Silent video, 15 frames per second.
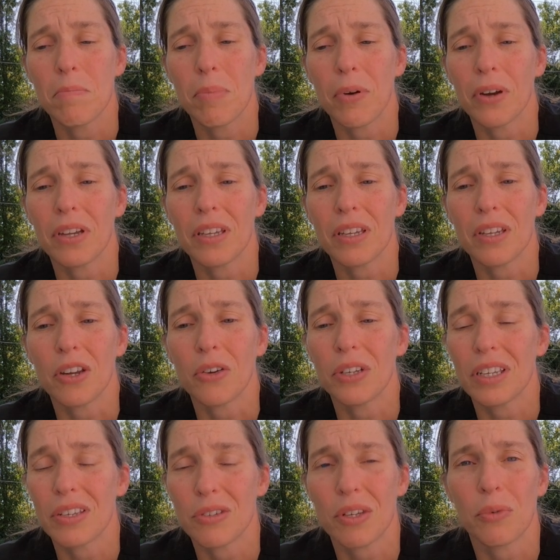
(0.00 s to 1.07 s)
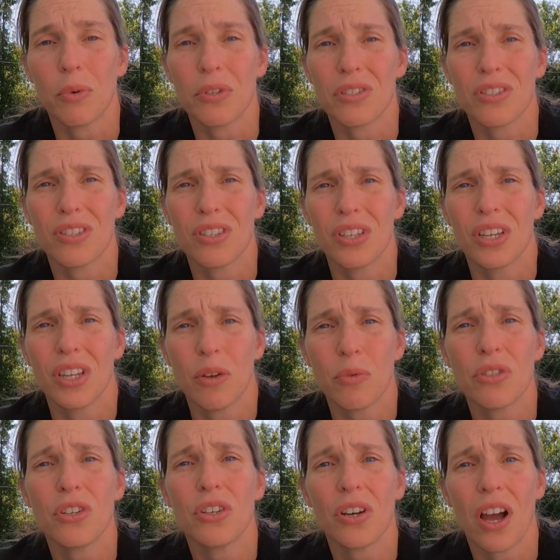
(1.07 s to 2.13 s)
But you know, it was
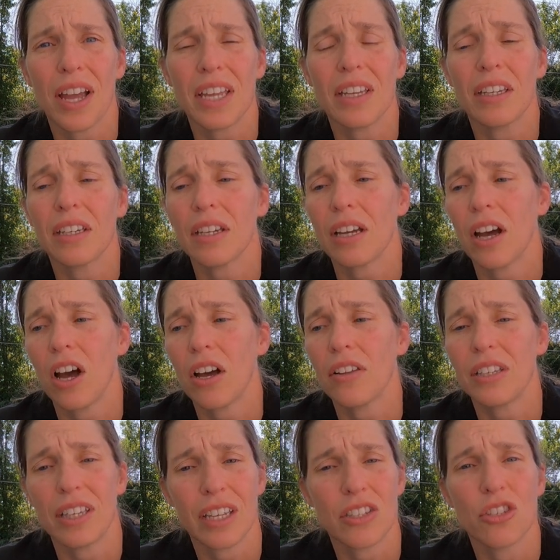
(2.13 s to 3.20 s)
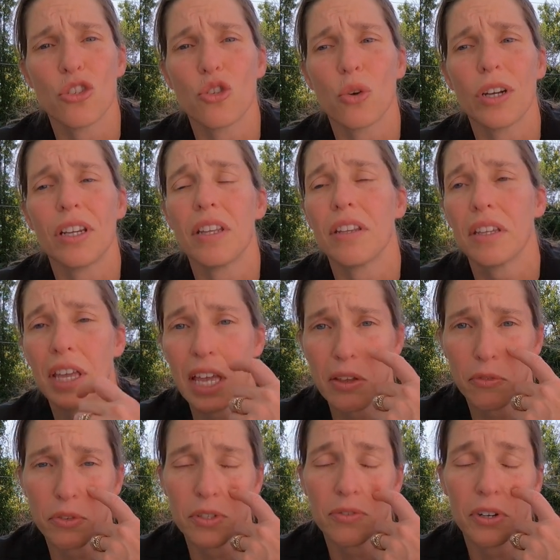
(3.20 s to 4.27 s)
a good hike. The kids enjoyed it. The
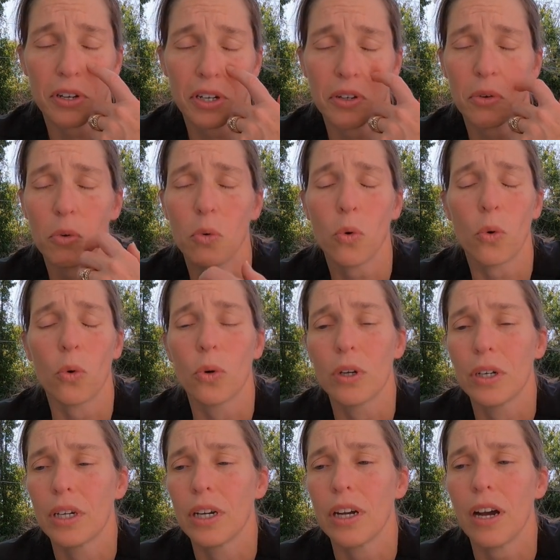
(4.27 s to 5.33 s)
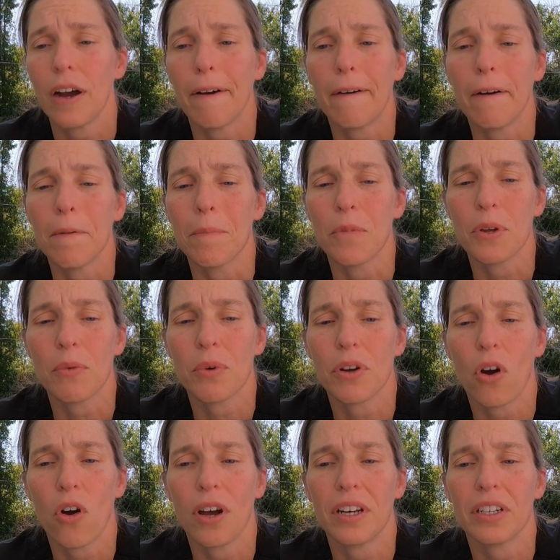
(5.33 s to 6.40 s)
cave was very cool. We
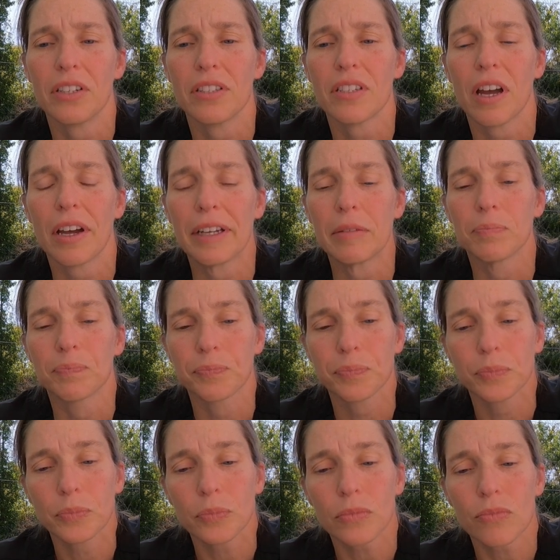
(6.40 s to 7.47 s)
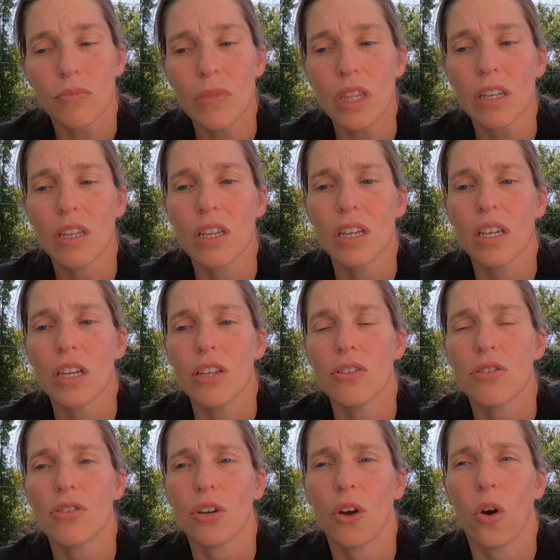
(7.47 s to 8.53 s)
all had a good time.
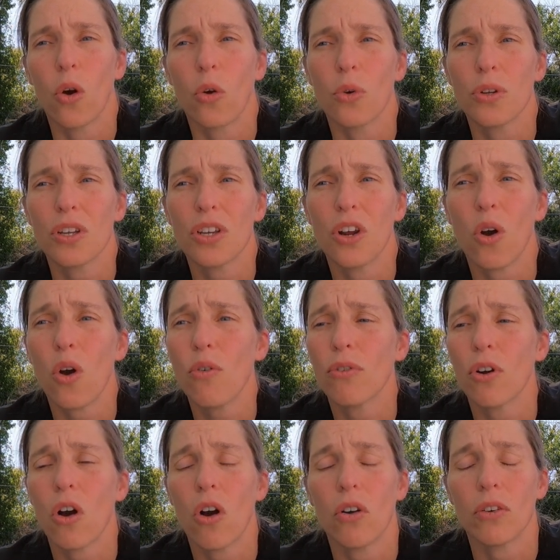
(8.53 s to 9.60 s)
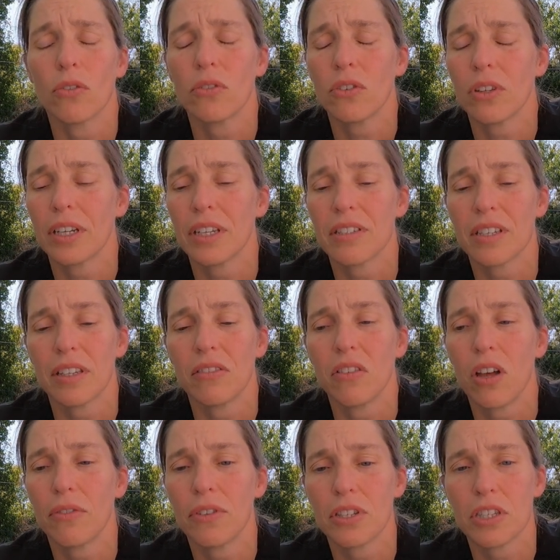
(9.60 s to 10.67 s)
So, you know, overall, like I said,
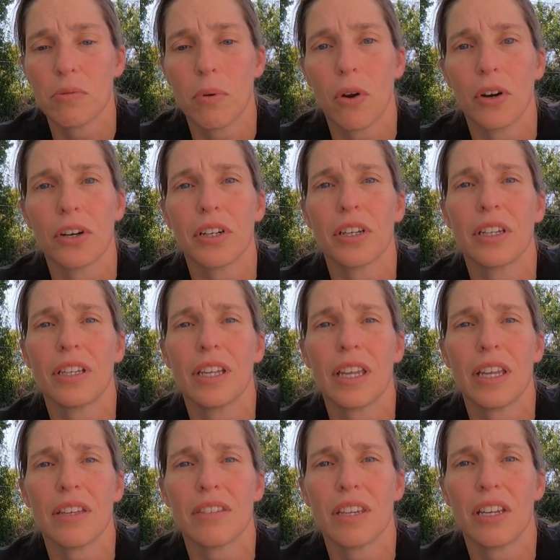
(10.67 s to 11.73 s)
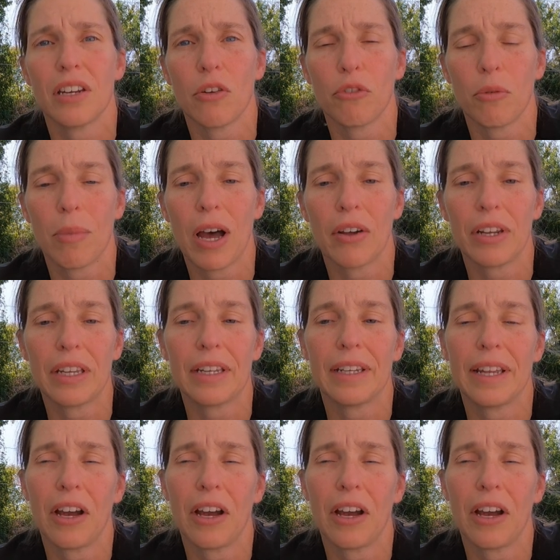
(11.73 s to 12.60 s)
love this park. Can't say enough about it.